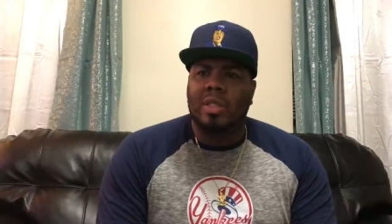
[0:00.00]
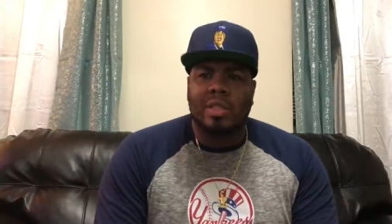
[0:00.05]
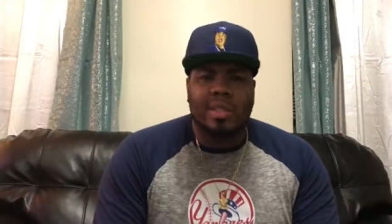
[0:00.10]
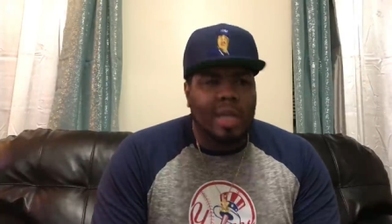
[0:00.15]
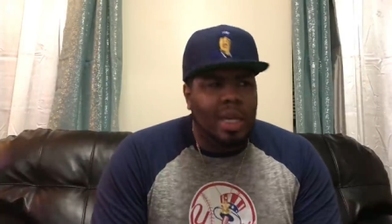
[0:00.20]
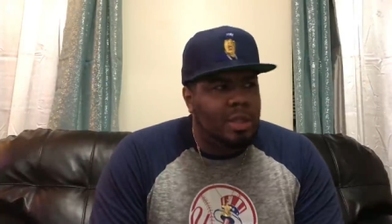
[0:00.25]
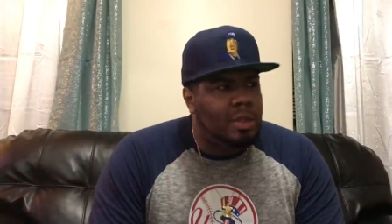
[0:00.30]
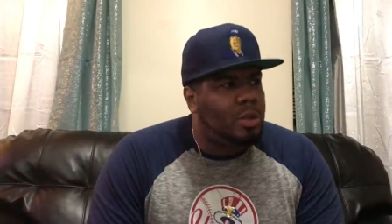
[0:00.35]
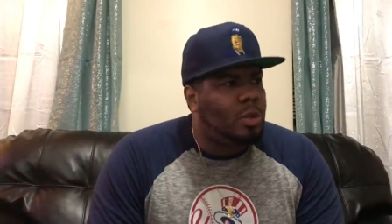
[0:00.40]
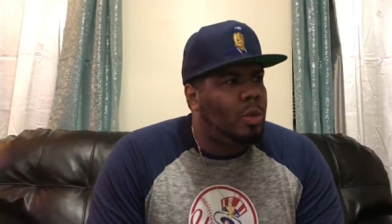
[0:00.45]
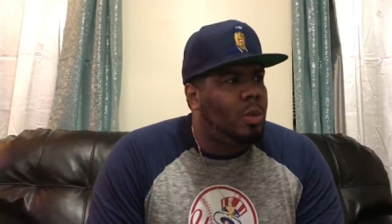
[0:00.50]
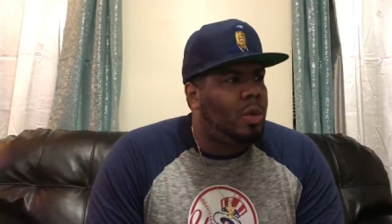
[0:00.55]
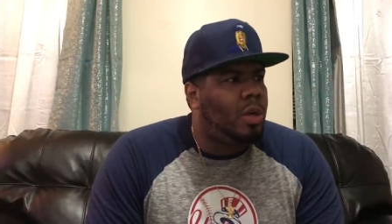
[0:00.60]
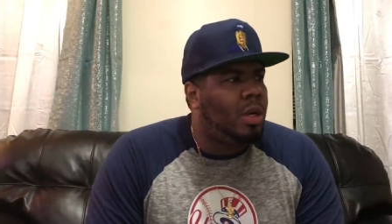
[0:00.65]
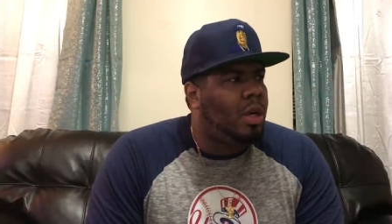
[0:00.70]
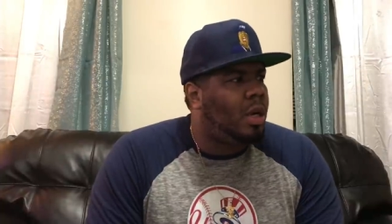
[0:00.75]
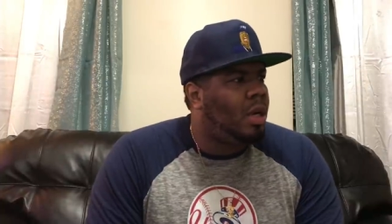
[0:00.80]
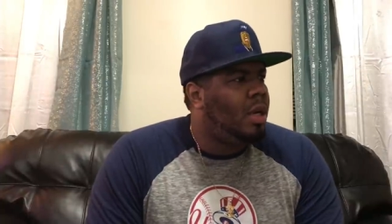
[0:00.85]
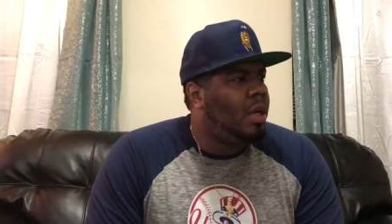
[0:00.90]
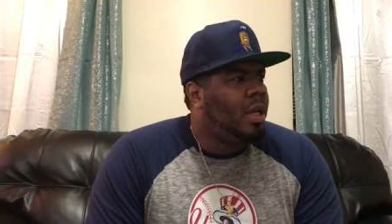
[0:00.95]
These guys
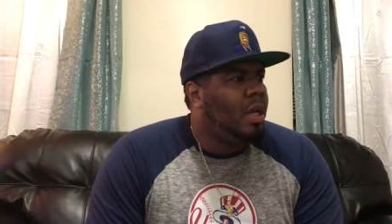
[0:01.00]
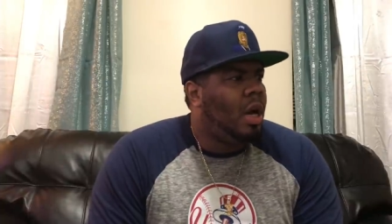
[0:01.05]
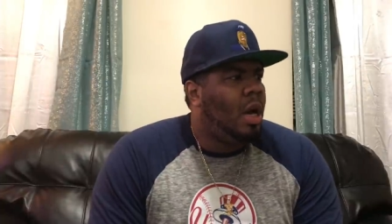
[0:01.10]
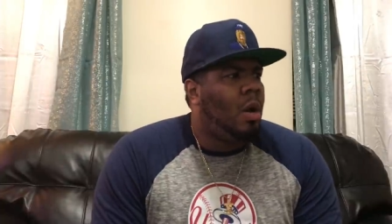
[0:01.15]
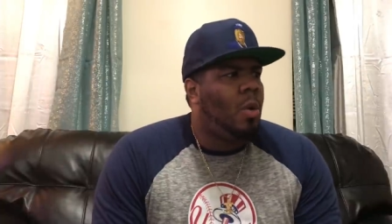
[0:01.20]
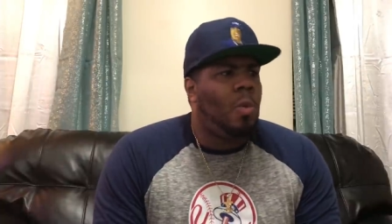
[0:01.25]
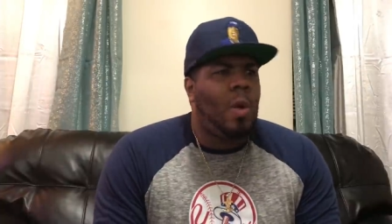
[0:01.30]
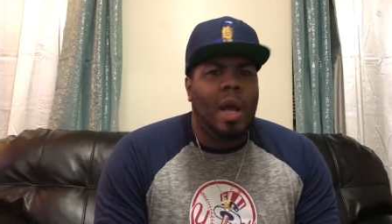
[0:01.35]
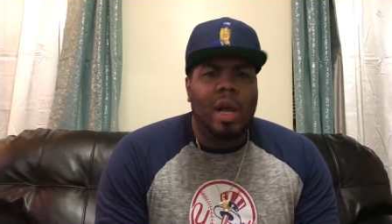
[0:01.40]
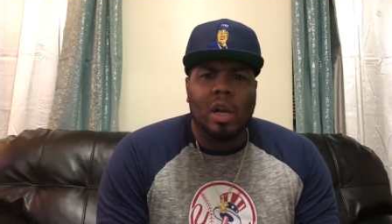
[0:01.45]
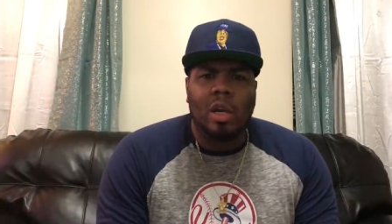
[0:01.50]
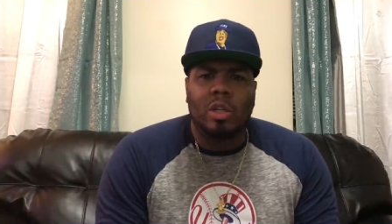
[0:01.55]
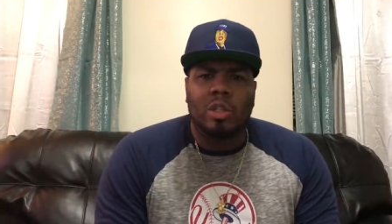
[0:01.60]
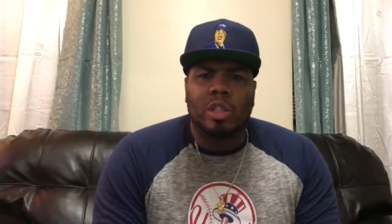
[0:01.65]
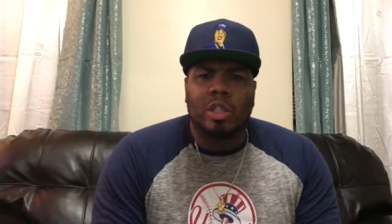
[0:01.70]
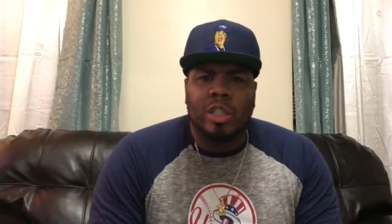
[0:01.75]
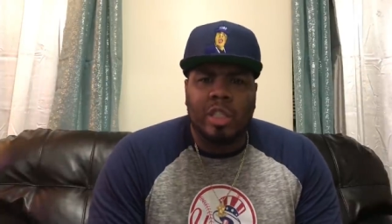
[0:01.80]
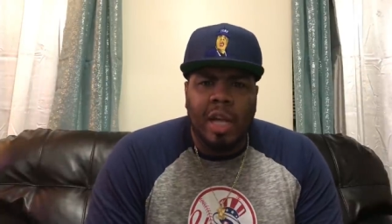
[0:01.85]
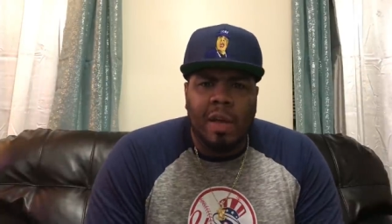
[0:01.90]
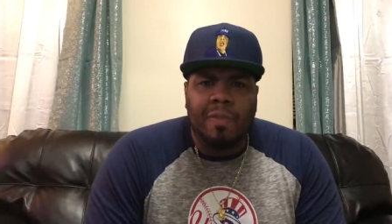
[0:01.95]
doing a, a regular
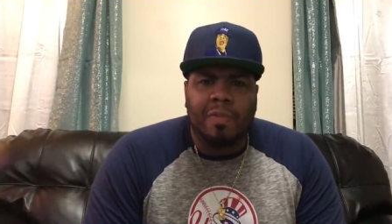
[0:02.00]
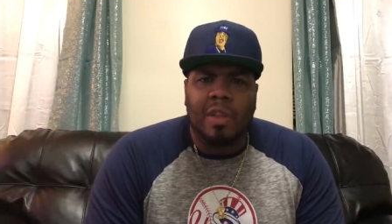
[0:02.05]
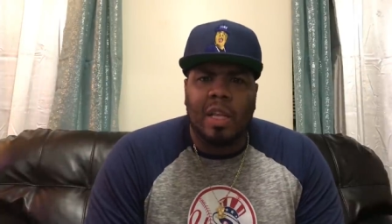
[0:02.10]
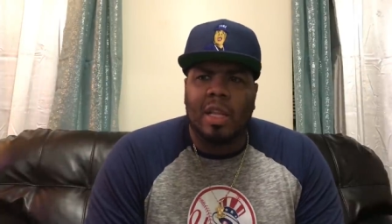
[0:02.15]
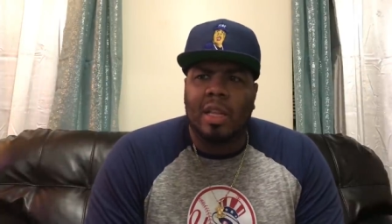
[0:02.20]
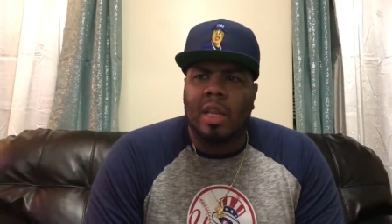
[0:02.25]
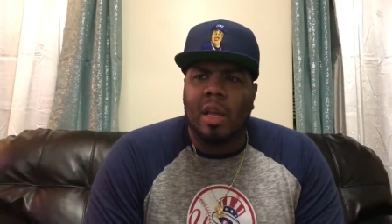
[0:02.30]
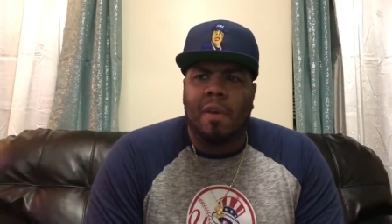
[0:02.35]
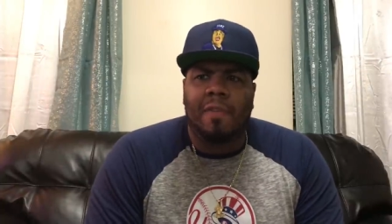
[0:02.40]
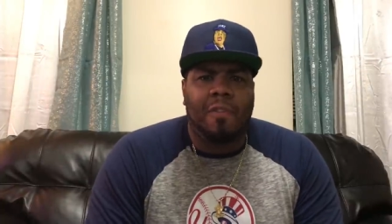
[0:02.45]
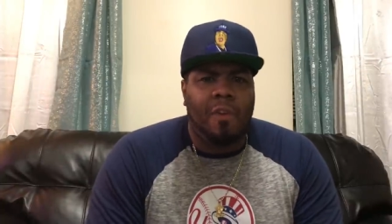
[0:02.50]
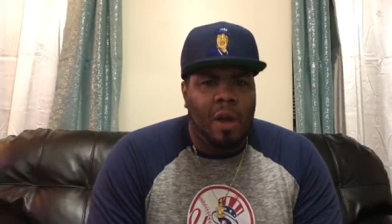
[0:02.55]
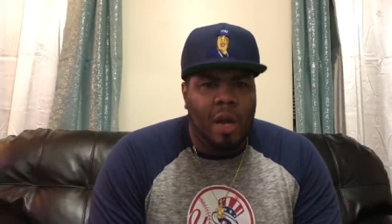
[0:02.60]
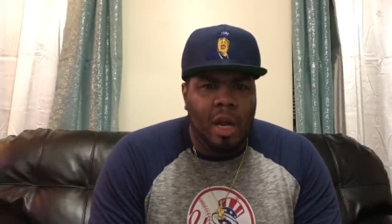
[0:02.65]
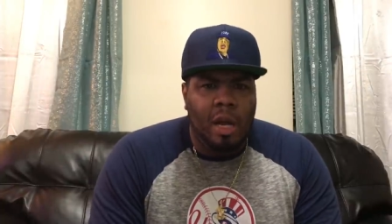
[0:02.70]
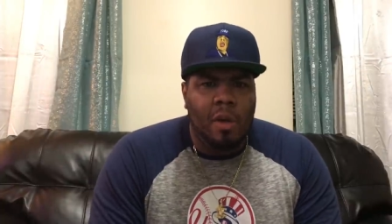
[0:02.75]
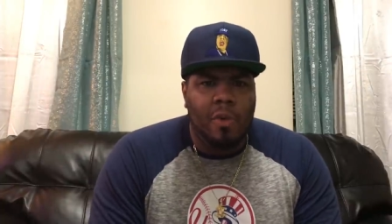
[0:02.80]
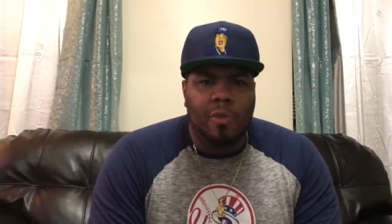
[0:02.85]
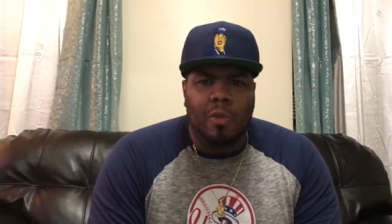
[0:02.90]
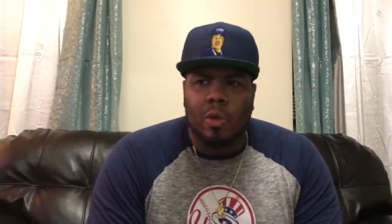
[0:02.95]
shift in there for
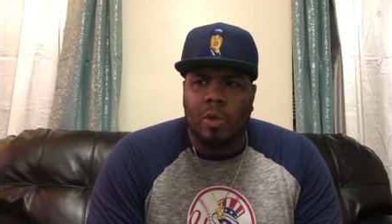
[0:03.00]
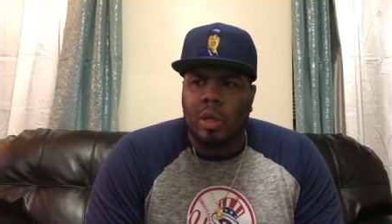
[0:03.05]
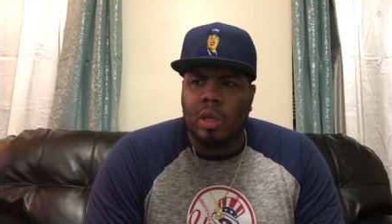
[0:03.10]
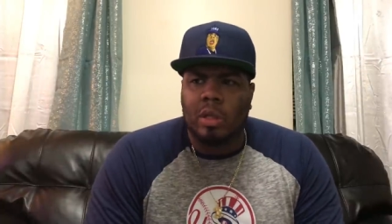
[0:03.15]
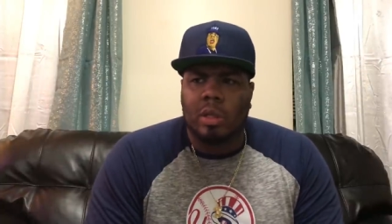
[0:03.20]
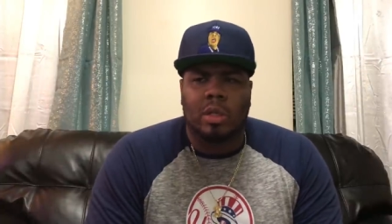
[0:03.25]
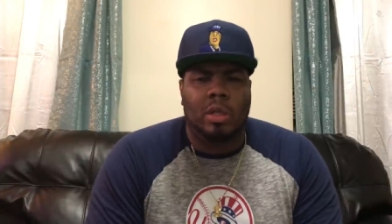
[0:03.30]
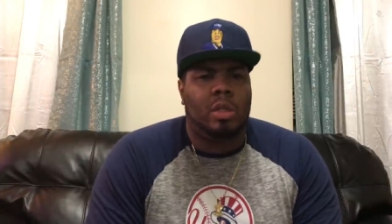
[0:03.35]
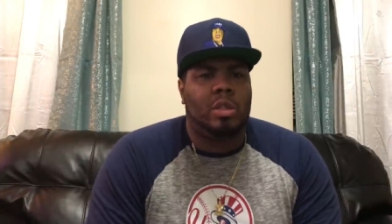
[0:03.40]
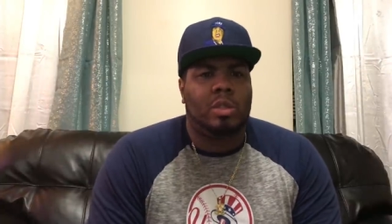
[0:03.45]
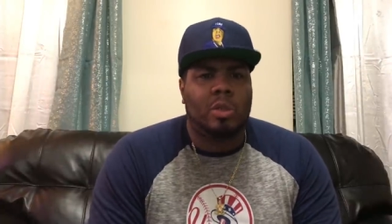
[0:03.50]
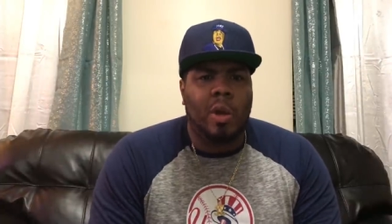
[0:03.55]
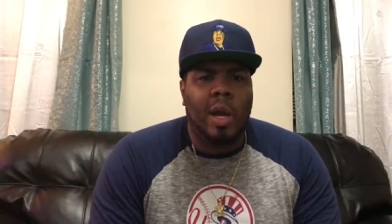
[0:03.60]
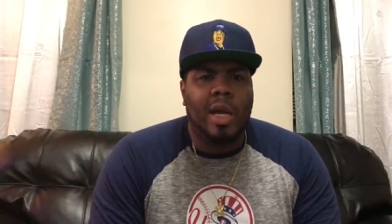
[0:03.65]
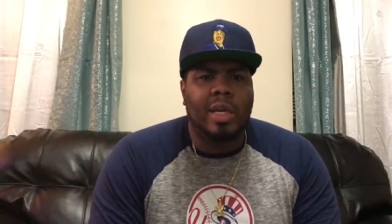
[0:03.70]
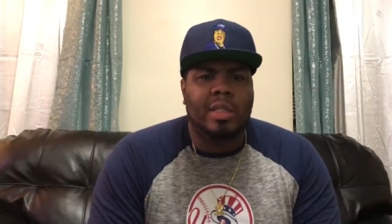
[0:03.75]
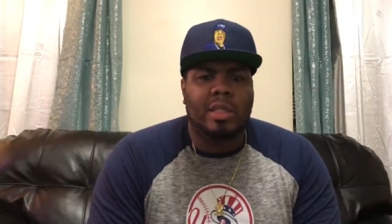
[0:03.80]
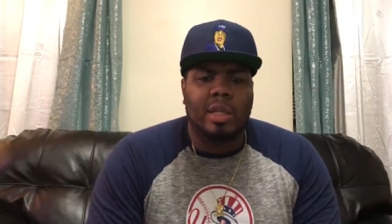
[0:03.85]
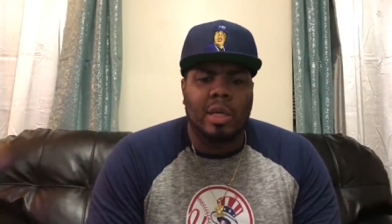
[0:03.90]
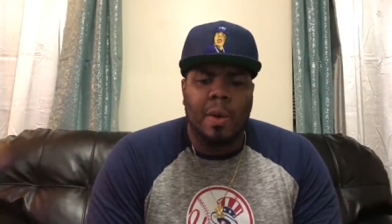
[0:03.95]
an interview. This shit is
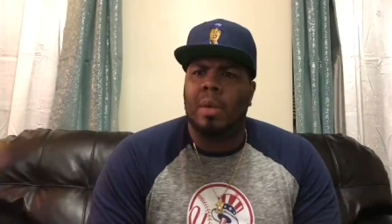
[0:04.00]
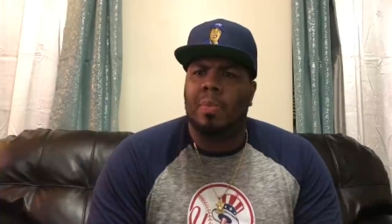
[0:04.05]
crazy.